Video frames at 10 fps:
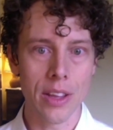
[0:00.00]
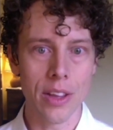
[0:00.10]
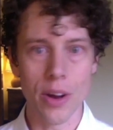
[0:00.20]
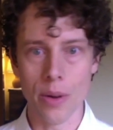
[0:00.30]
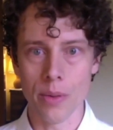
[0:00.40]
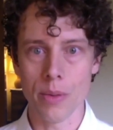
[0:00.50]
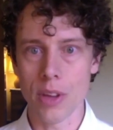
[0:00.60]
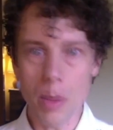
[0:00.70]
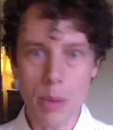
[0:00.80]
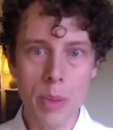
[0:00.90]
you know,
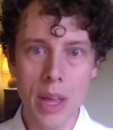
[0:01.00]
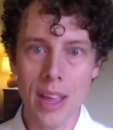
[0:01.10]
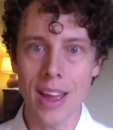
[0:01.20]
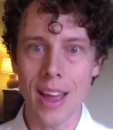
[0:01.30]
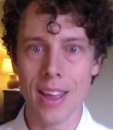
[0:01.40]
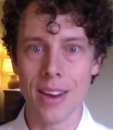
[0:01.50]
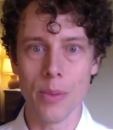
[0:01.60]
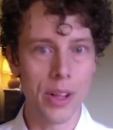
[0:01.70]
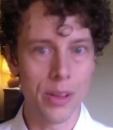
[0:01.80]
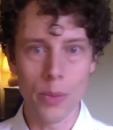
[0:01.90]
come to me
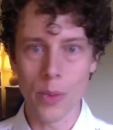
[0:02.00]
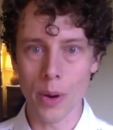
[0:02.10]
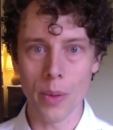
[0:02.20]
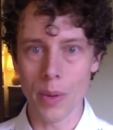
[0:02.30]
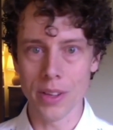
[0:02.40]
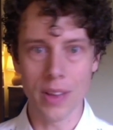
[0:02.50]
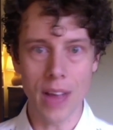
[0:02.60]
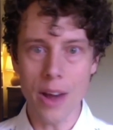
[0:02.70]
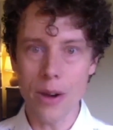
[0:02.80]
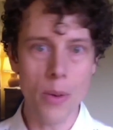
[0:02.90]
and we'll, we're, we'll,
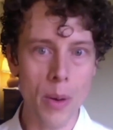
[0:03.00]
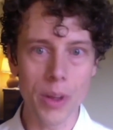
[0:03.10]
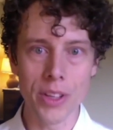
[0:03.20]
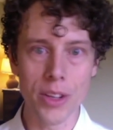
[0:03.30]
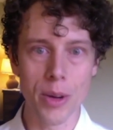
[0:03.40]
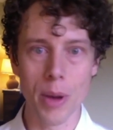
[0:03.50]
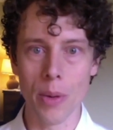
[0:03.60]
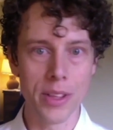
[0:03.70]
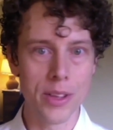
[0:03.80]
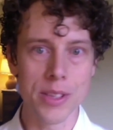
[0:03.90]
I don't know what we'll do,
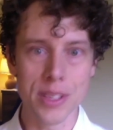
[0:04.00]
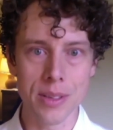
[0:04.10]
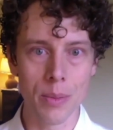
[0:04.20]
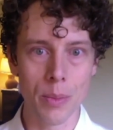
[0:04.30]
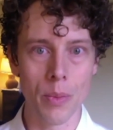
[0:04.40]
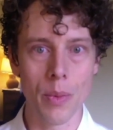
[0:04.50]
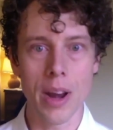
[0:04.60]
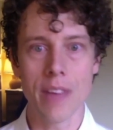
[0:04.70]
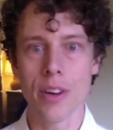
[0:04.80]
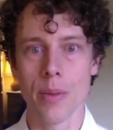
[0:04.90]
but we'll do
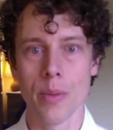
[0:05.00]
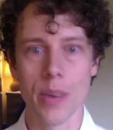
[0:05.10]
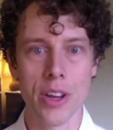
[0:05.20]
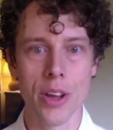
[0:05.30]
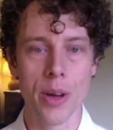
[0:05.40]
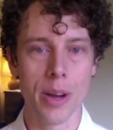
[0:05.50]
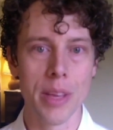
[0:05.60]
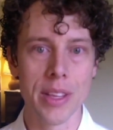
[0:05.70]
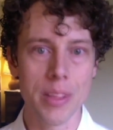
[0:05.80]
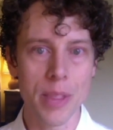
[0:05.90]
whatever we do. It'll
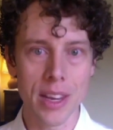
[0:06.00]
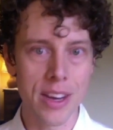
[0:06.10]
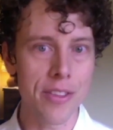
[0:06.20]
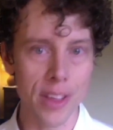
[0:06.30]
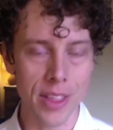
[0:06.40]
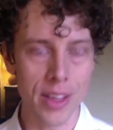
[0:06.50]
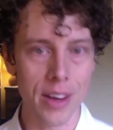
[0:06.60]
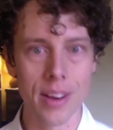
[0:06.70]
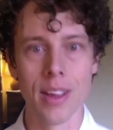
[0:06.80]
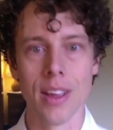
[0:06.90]
be something different
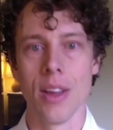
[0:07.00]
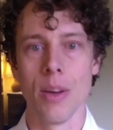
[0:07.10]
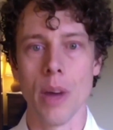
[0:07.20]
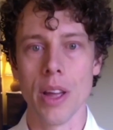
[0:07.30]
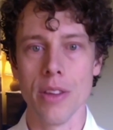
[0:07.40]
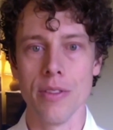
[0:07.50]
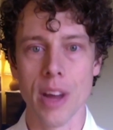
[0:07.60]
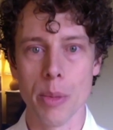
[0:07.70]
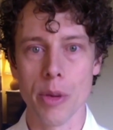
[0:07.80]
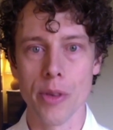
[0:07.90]
than what you've
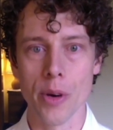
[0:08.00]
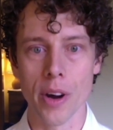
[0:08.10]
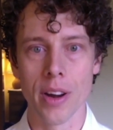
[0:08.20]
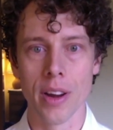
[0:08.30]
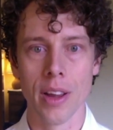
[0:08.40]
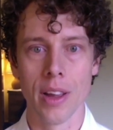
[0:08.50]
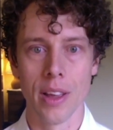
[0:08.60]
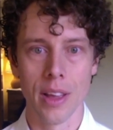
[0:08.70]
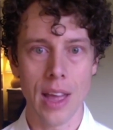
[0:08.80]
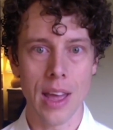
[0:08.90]
done yeah. before.
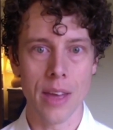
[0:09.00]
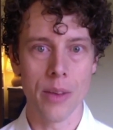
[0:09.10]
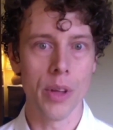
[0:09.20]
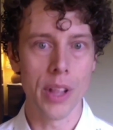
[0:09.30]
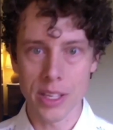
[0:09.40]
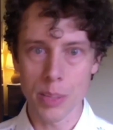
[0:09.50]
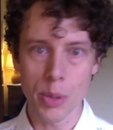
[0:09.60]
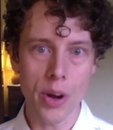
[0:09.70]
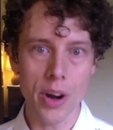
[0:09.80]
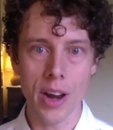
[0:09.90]
And yeah. we'll
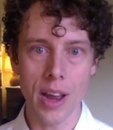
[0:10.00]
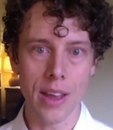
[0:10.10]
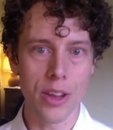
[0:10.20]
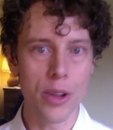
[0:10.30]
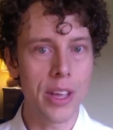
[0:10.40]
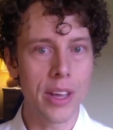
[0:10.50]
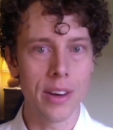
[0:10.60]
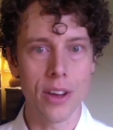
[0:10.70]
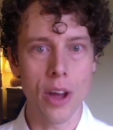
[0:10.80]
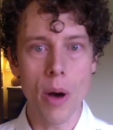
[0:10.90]
explore and you
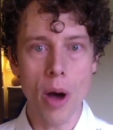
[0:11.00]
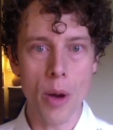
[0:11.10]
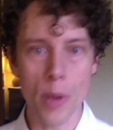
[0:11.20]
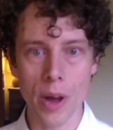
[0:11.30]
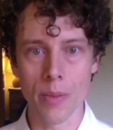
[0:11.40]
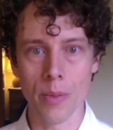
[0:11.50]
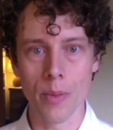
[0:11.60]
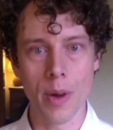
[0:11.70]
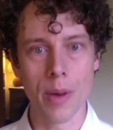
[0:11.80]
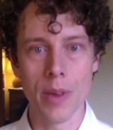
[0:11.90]
can go home when,
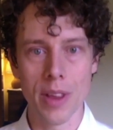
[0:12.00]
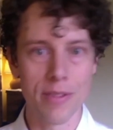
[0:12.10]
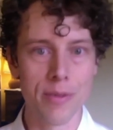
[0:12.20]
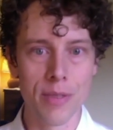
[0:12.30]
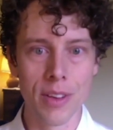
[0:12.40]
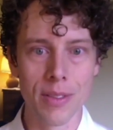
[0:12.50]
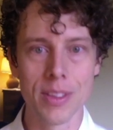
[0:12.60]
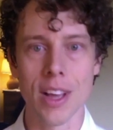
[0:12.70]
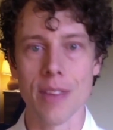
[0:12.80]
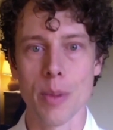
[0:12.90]
when we've
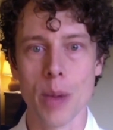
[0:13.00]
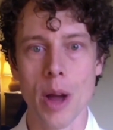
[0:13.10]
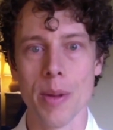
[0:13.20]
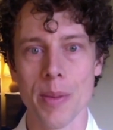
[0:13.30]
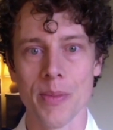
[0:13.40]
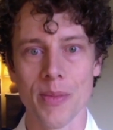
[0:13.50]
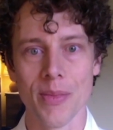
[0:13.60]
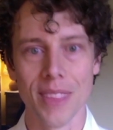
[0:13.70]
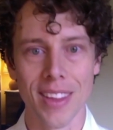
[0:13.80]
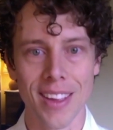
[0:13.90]
solved the problem.
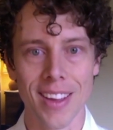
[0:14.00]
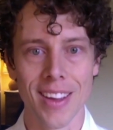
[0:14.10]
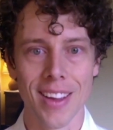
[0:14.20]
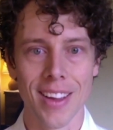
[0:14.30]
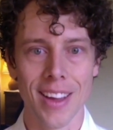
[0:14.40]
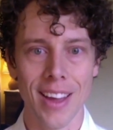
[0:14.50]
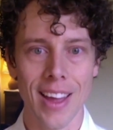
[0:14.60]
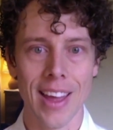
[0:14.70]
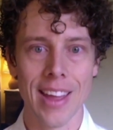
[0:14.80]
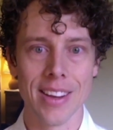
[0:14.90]

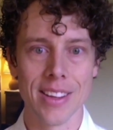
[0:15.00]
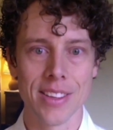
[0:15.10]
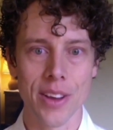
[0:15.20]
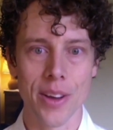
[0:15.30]
And nice.